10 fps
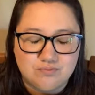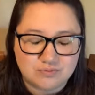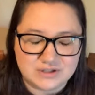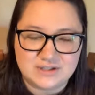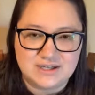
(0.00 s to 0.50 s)

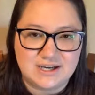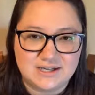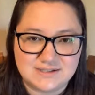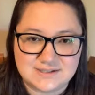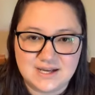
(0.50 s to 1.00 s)
really
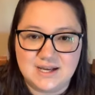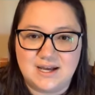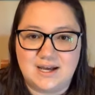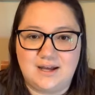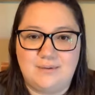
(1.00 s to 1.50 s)
nice
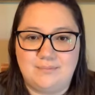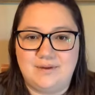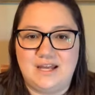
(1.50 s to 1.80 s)
um,